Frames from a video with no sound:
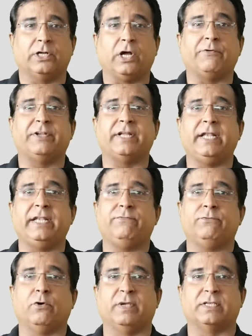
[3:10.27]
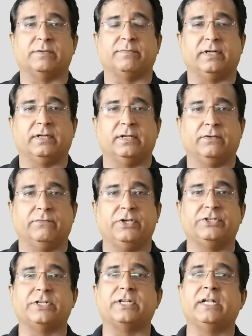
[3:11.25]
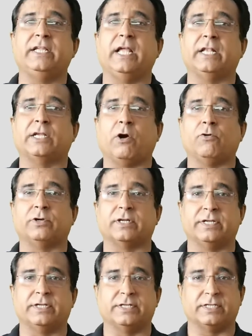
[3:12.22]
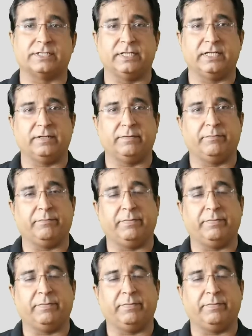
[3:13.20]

Now, in any flow measurement, we generally encounter in industry,